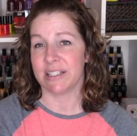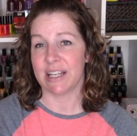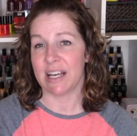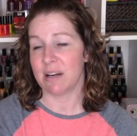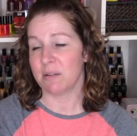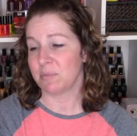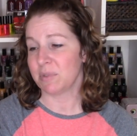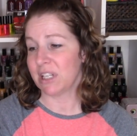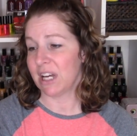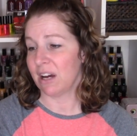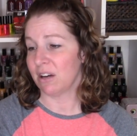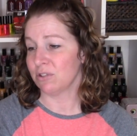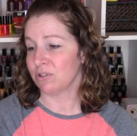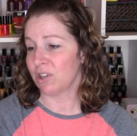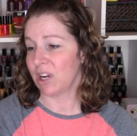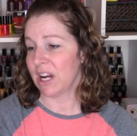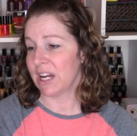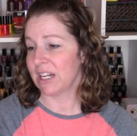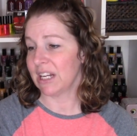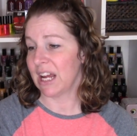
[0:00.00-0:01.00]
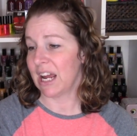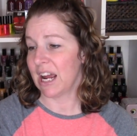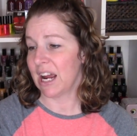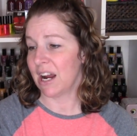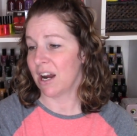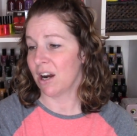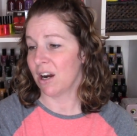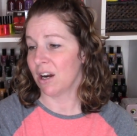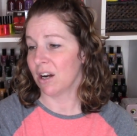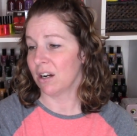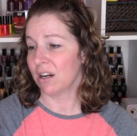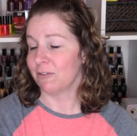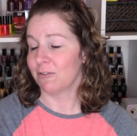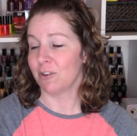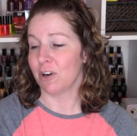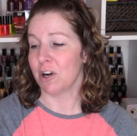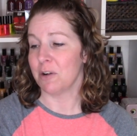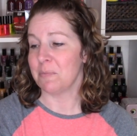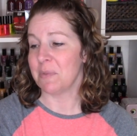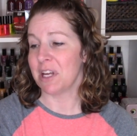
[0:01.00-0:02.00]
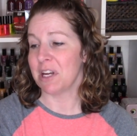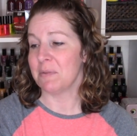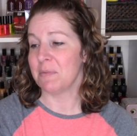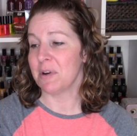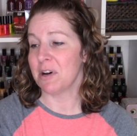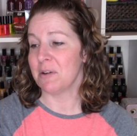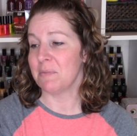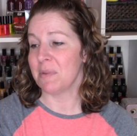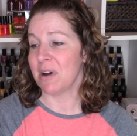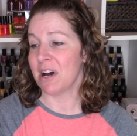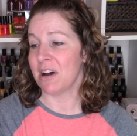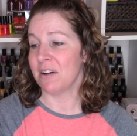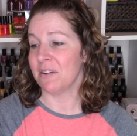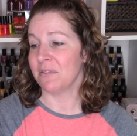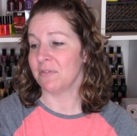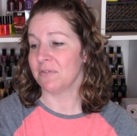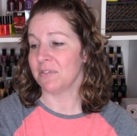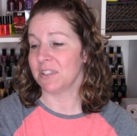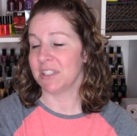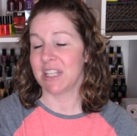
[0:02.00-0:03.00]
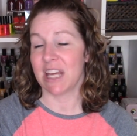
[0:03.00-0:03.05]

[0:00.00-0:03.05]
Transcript: damp towel dried hair for a minimum of